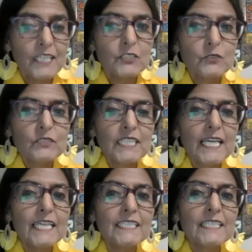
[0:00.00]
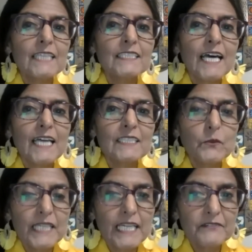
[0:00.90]
to say that
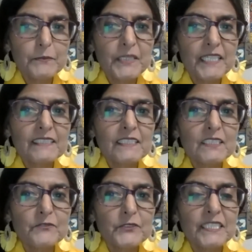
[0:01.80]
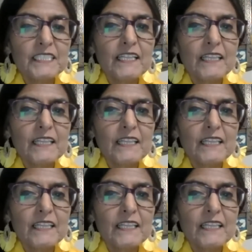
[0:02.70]
we have the presence of Rita